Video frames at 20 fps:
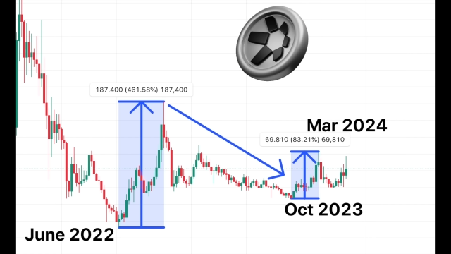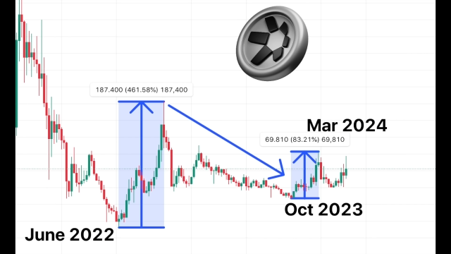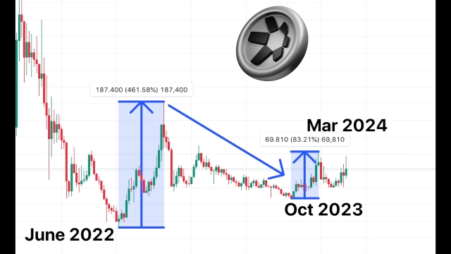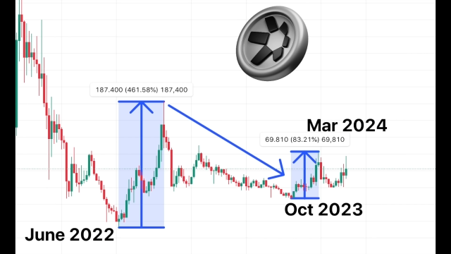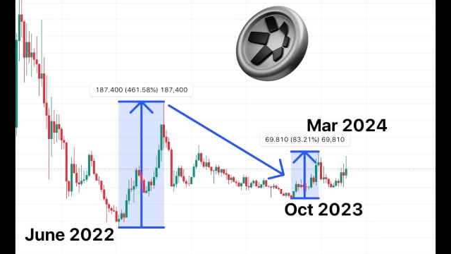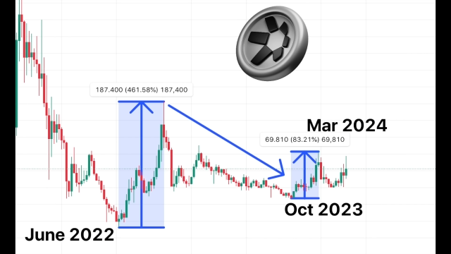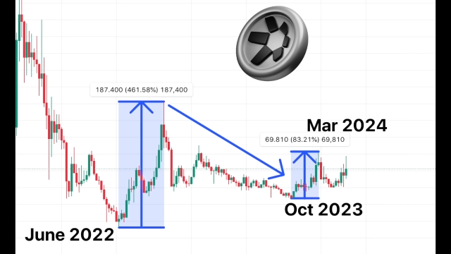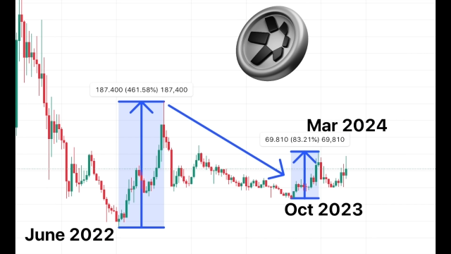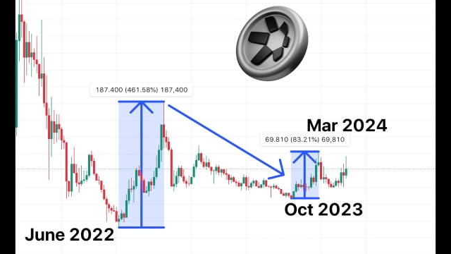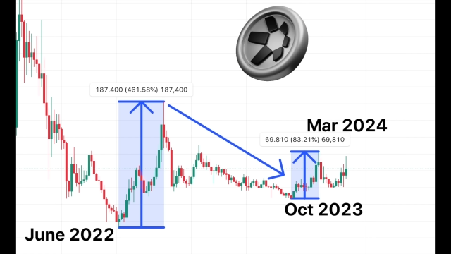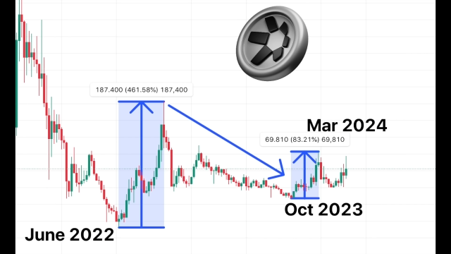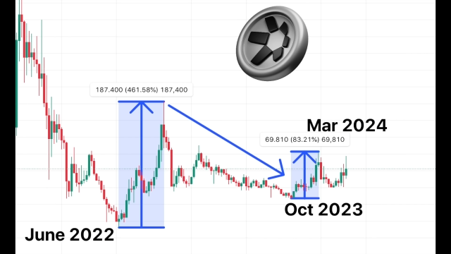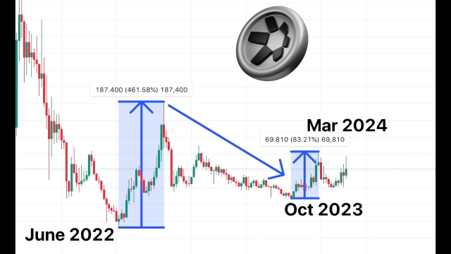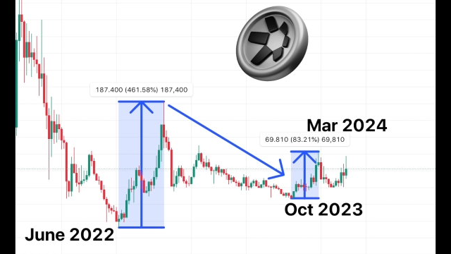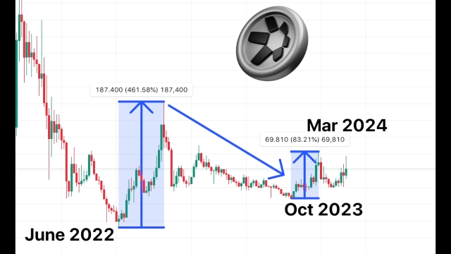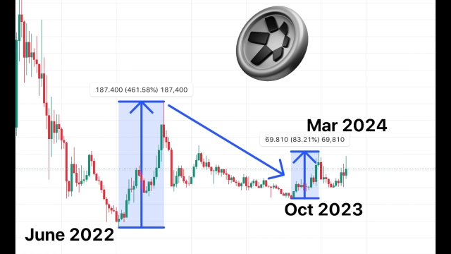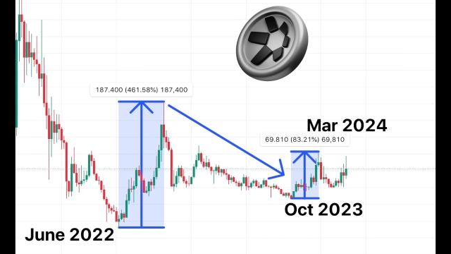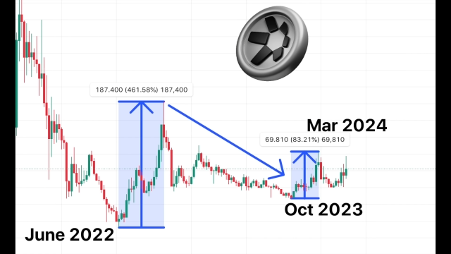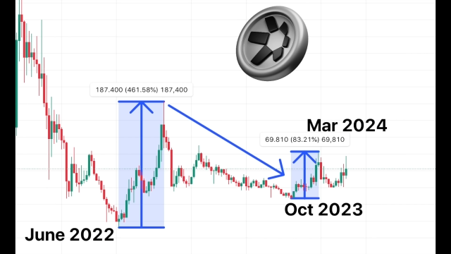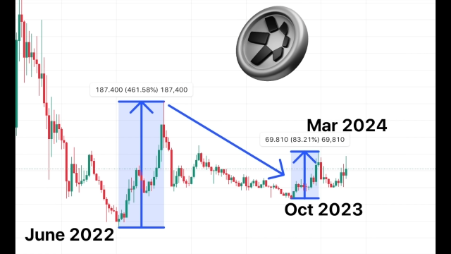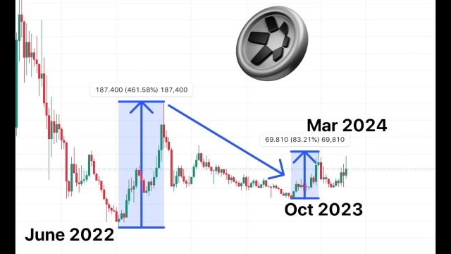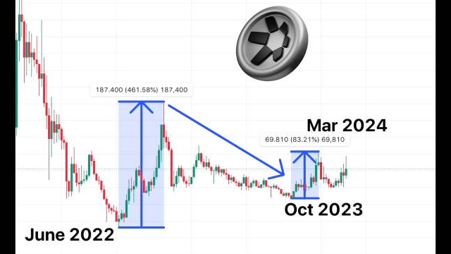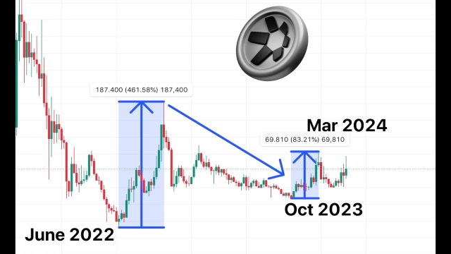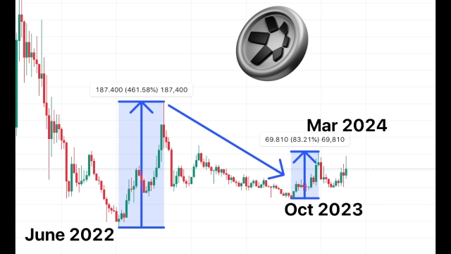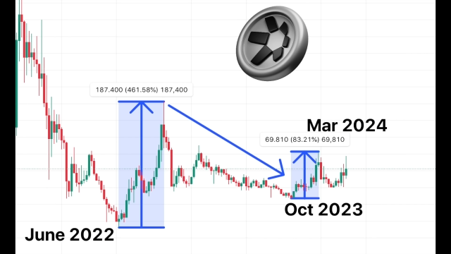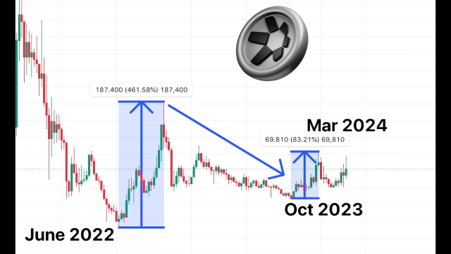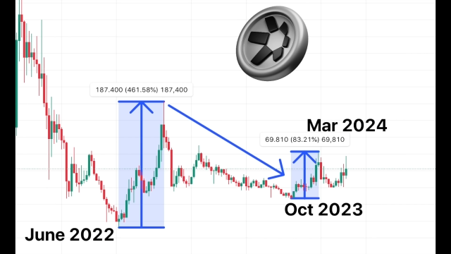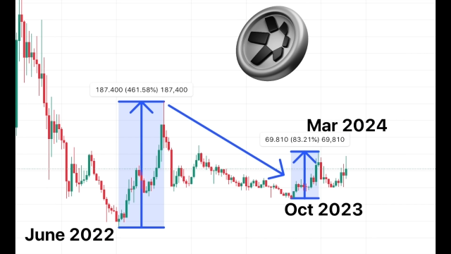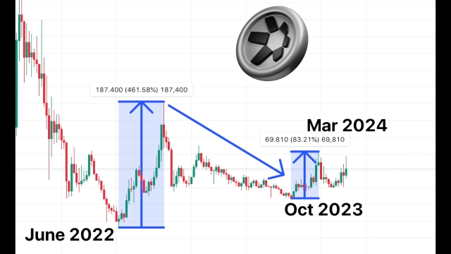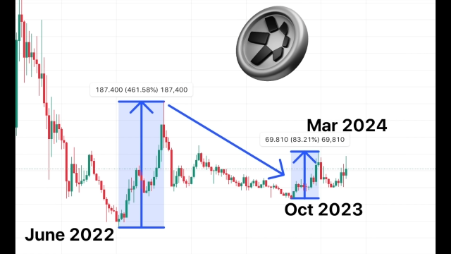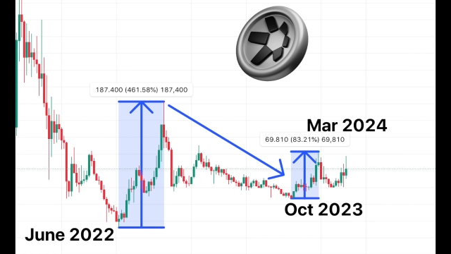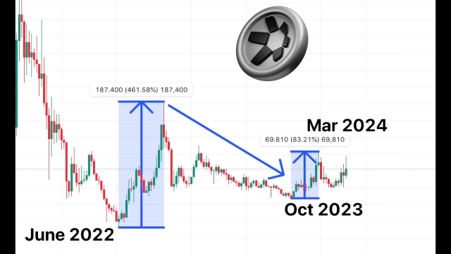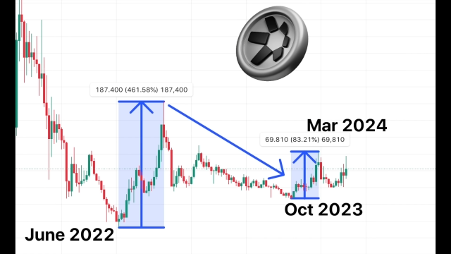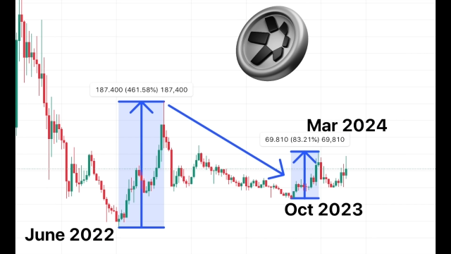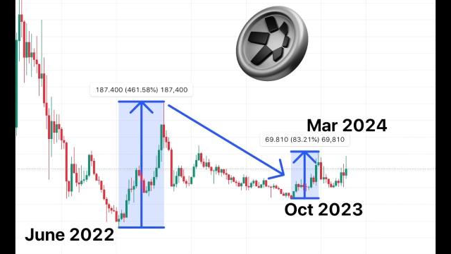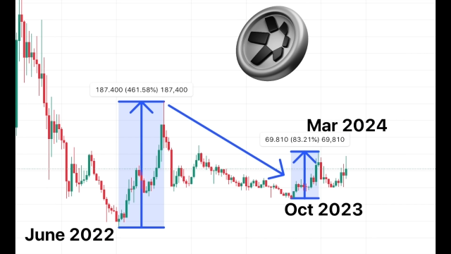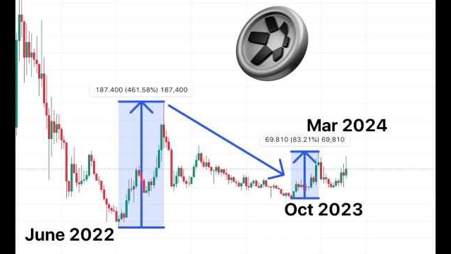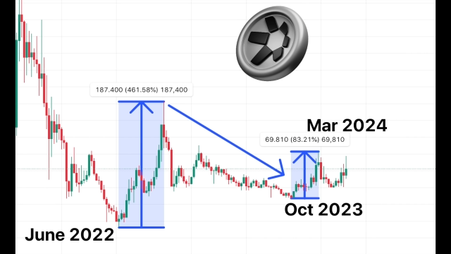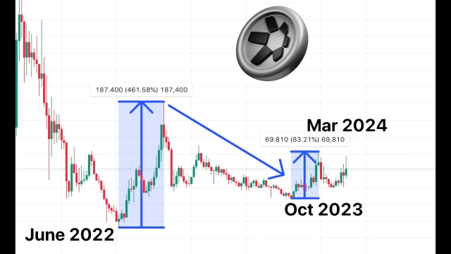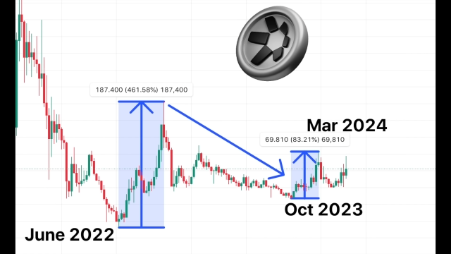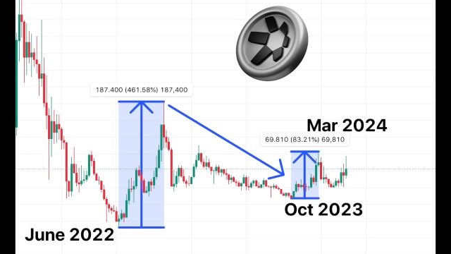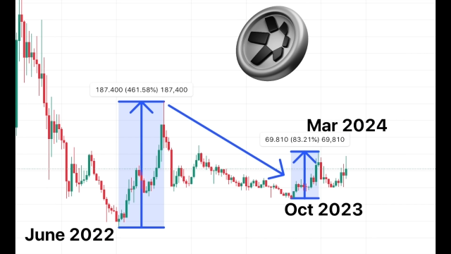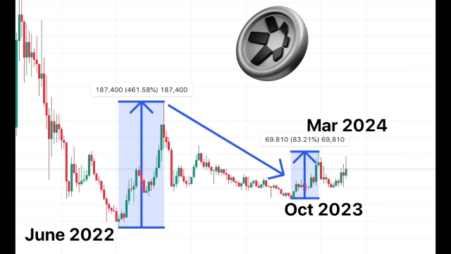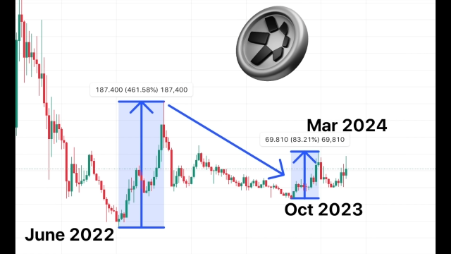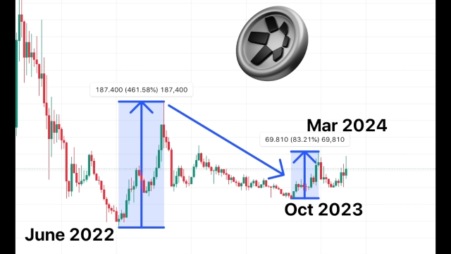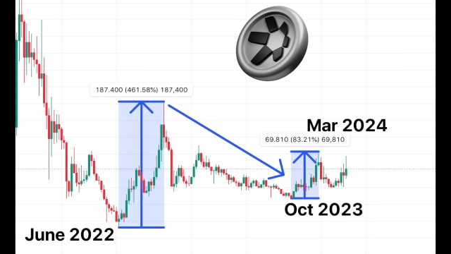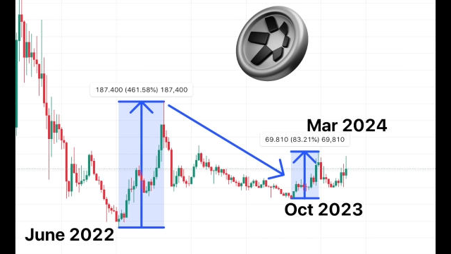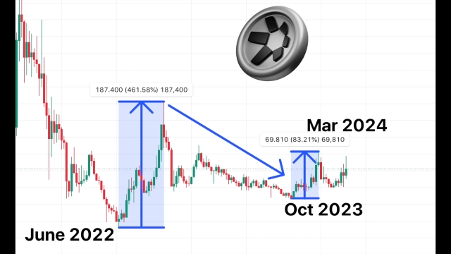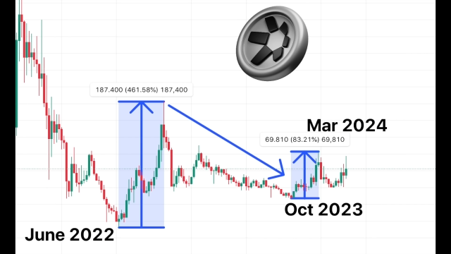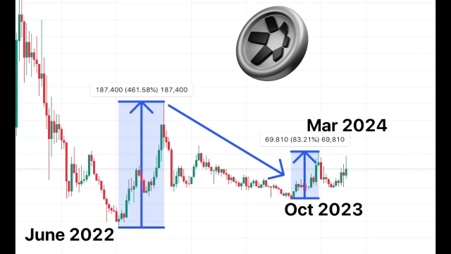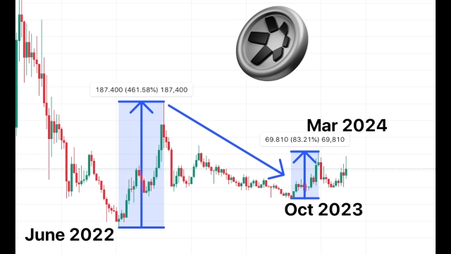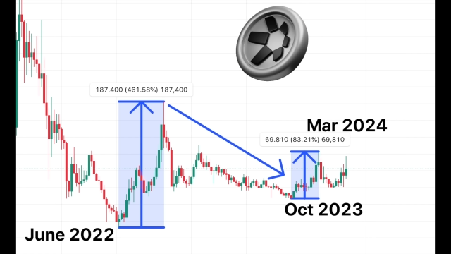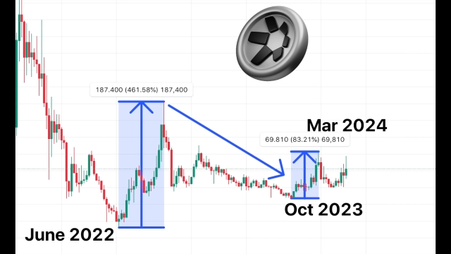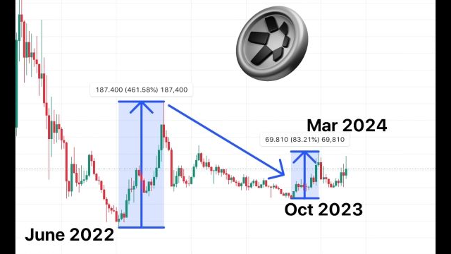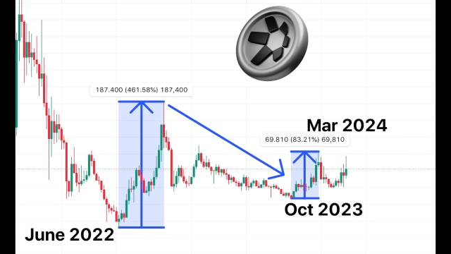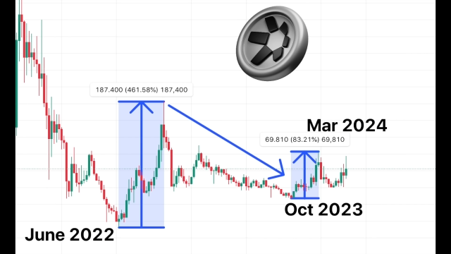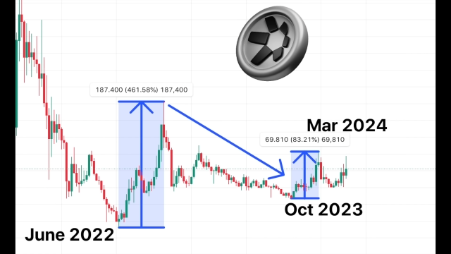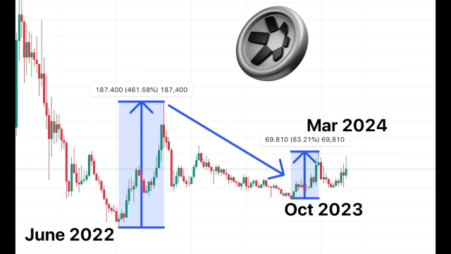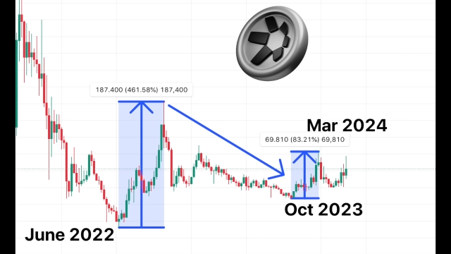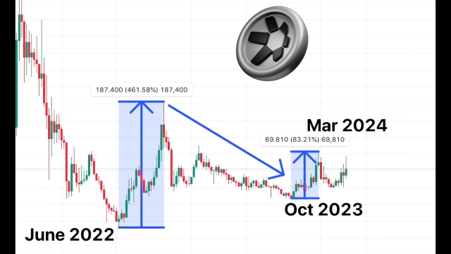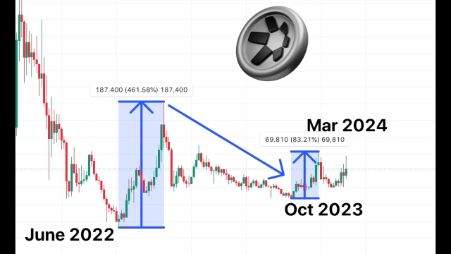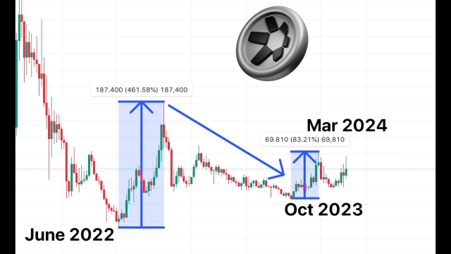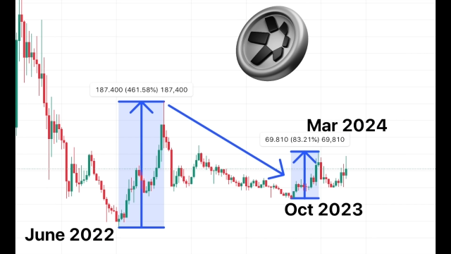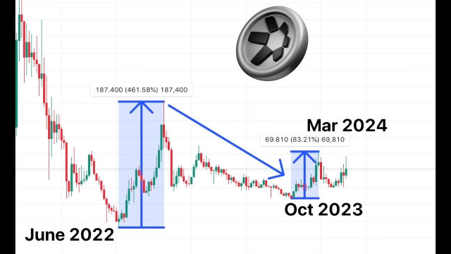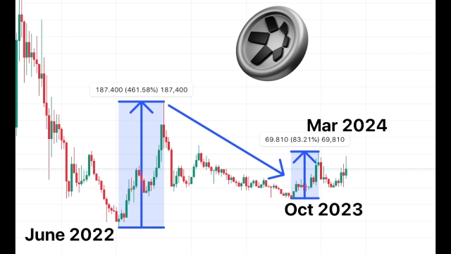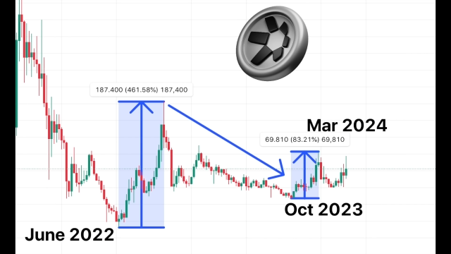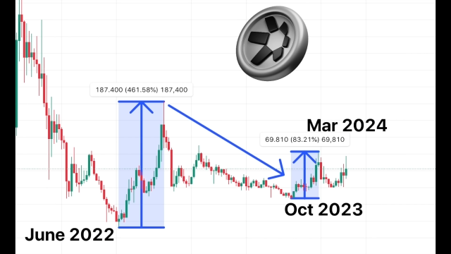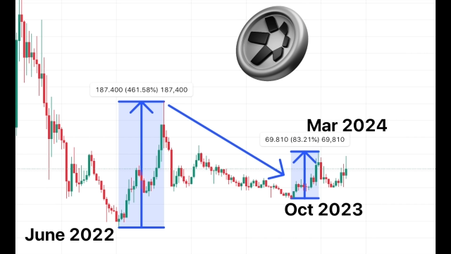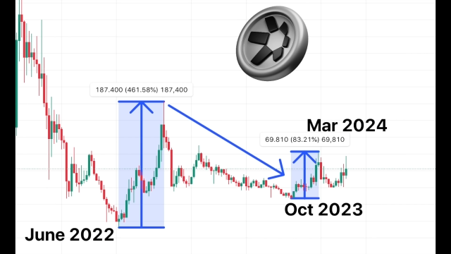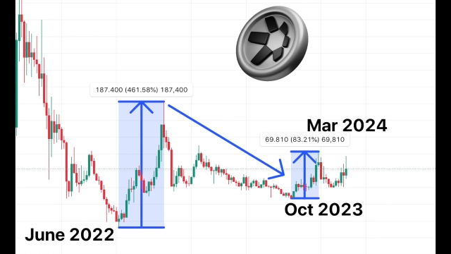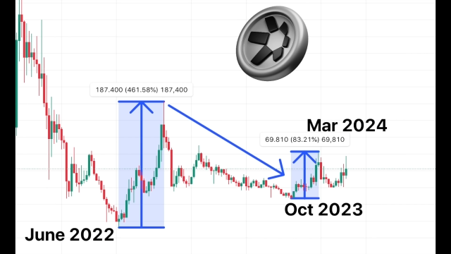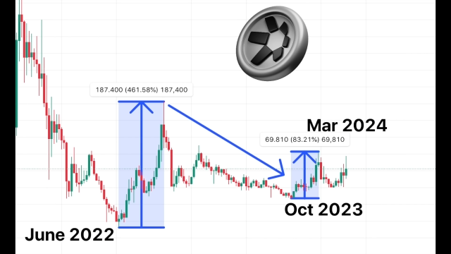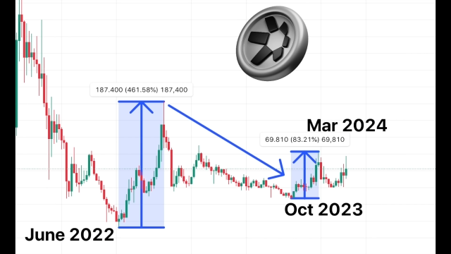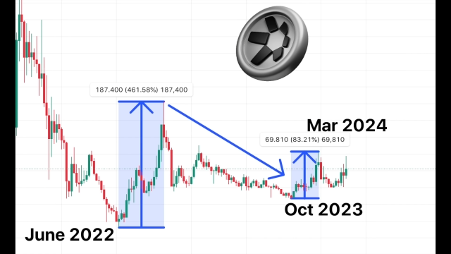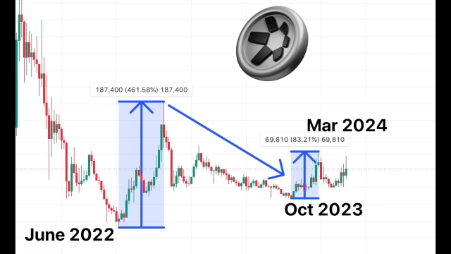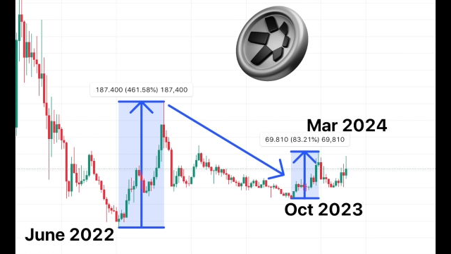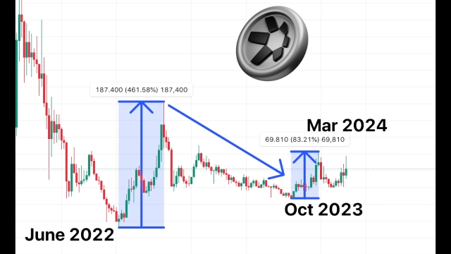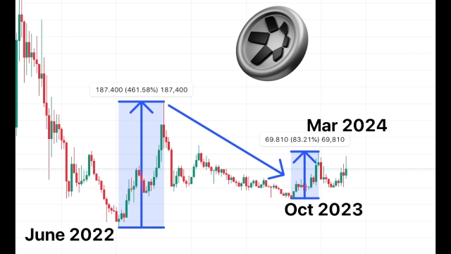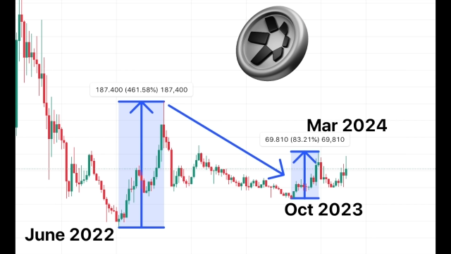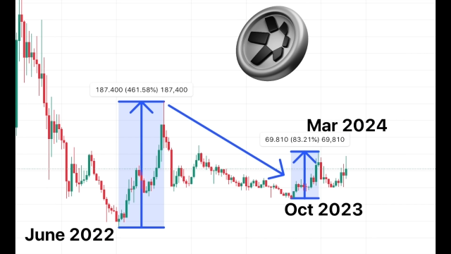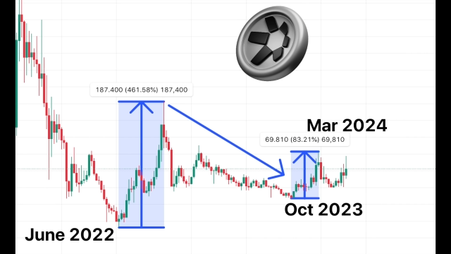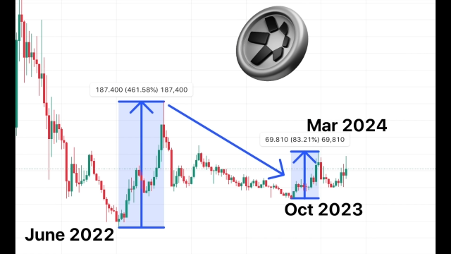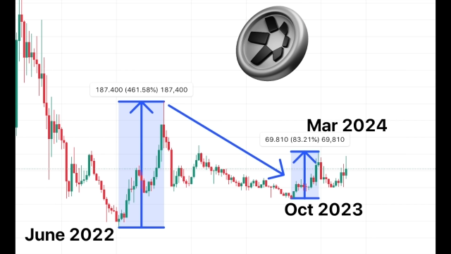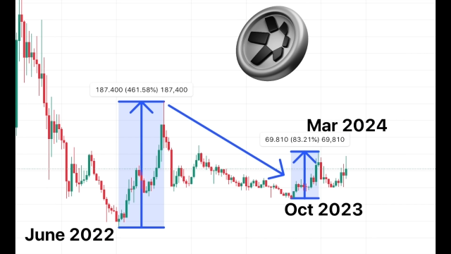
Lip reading: (no speaker visible)